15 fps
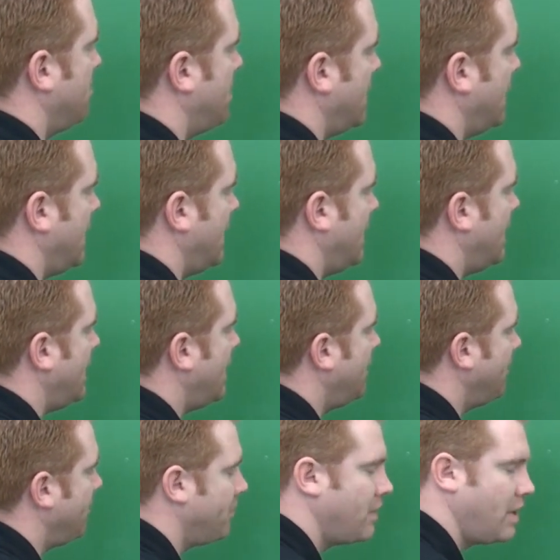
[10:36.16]

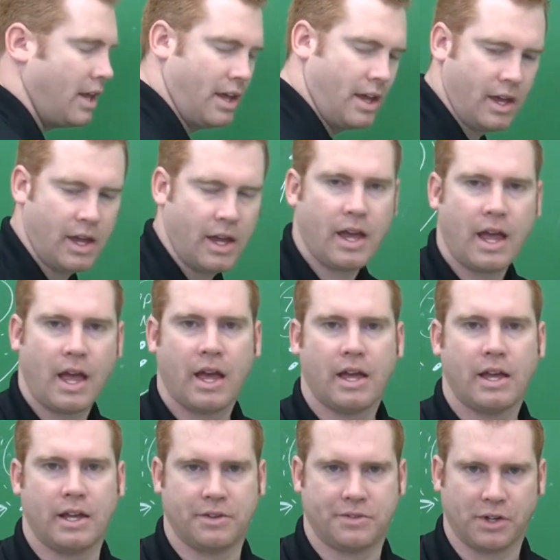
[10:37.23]
Be,
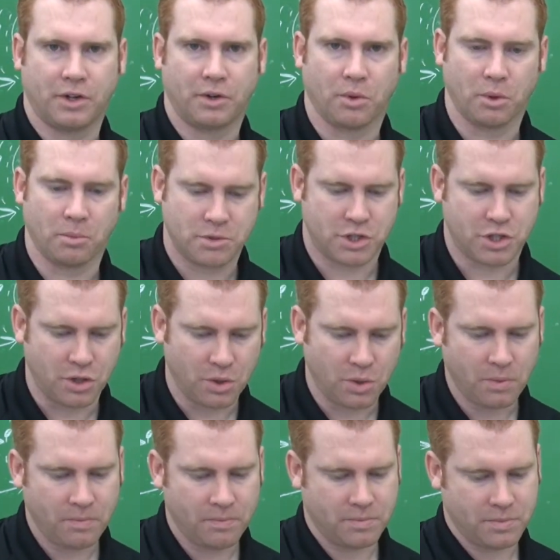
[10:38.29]
it's in group
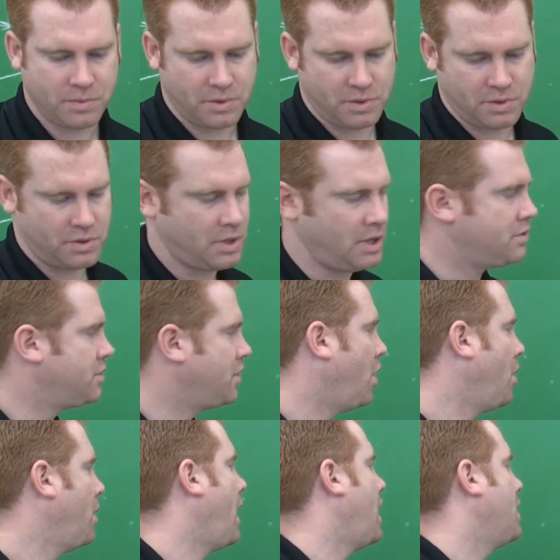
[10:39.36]
2,
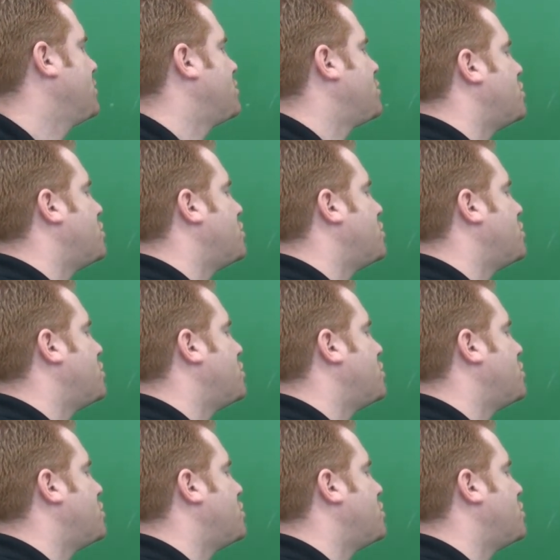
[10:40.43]
so it has